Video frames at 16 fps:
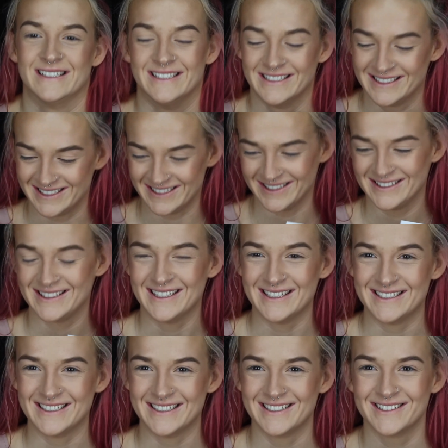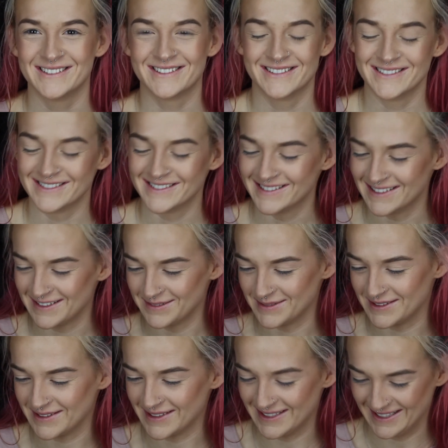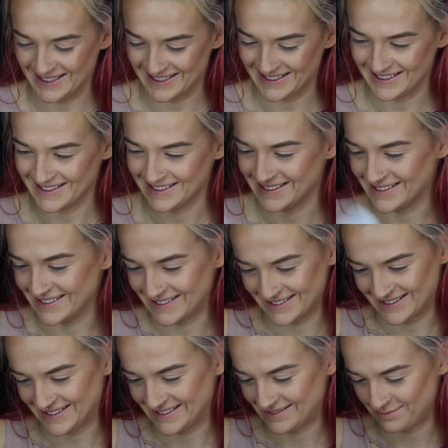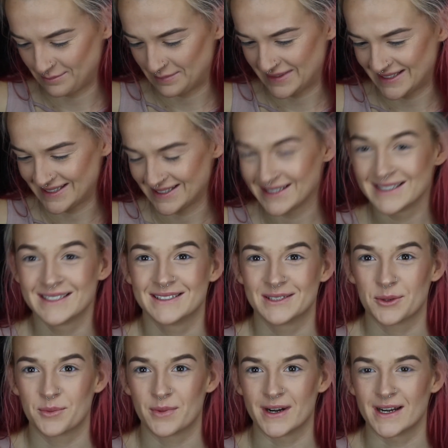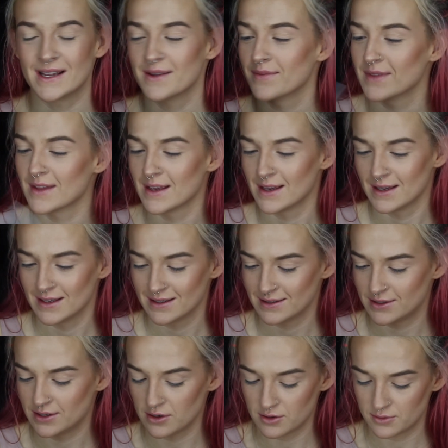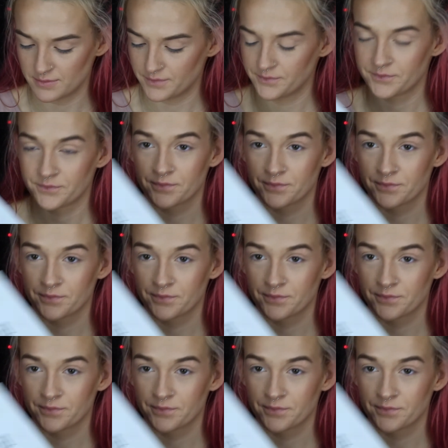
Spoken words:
start the eyeshadow. I'm so excited. So pretty. So